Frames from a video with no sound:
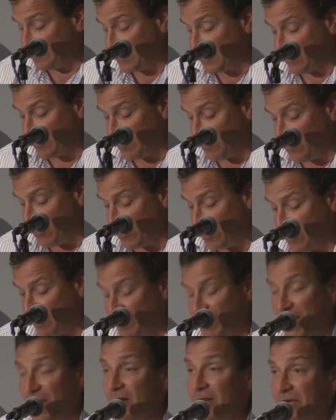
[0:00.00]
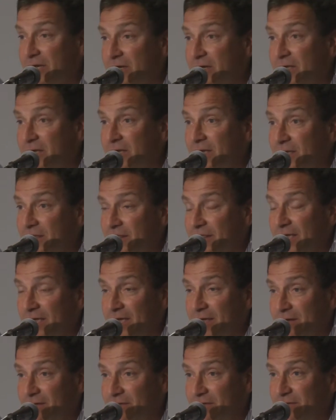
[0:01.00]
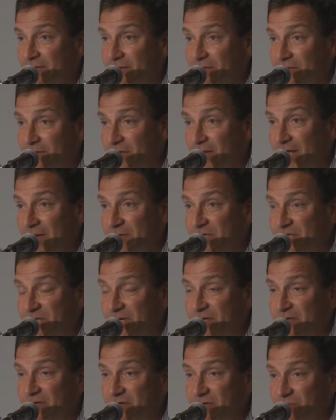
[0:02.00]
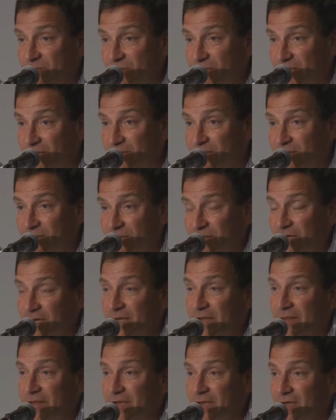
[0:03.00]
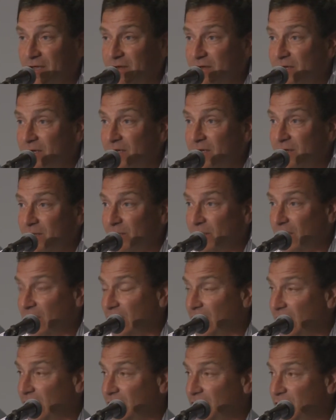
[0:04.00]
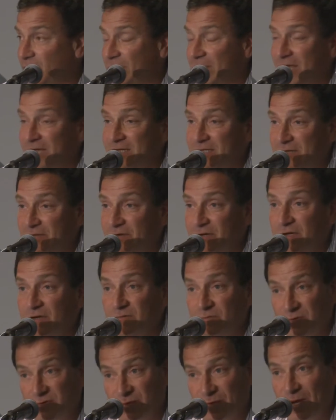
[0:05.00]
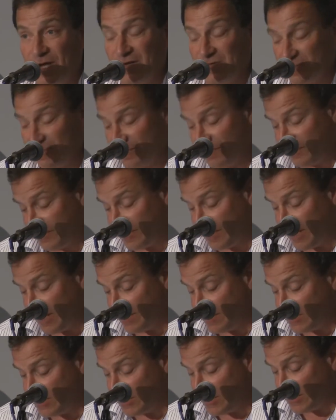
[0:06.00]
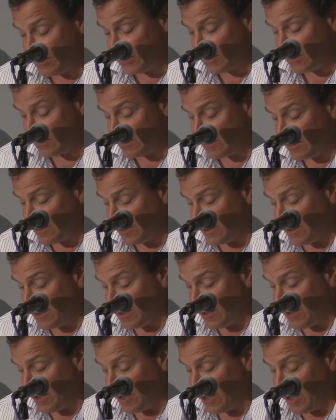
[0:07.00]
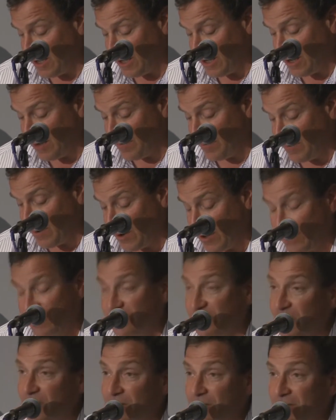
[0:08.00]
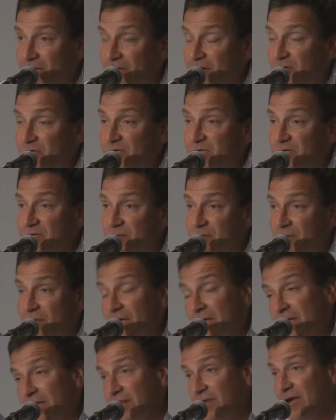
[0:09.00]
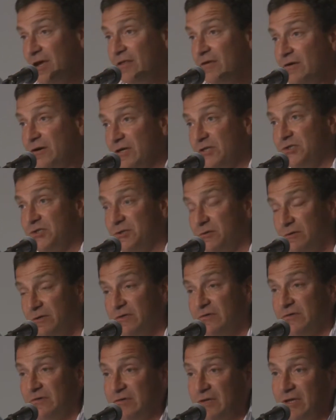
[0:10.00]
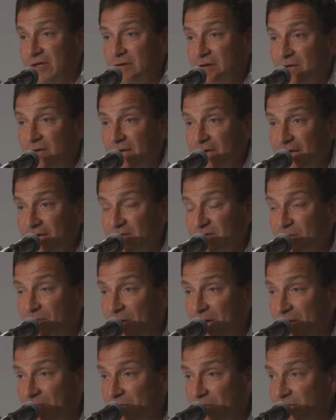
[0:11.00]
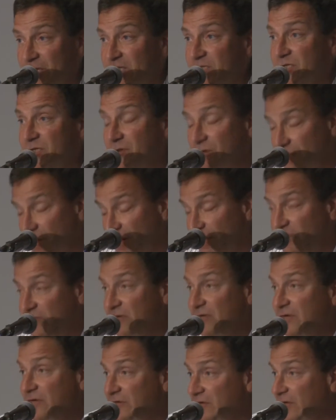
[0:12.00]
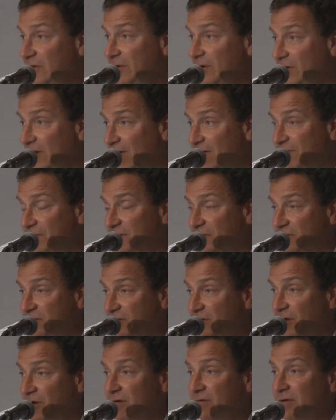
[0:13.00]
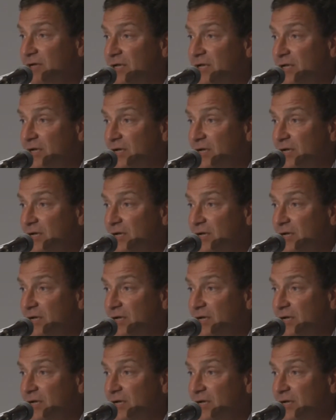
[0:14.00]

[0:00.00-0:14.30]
is becoming more compelling that climate change is real and that human activity is responsible for climate change. Also, energy demand. The other issue is that as the population grows and as demographics grow,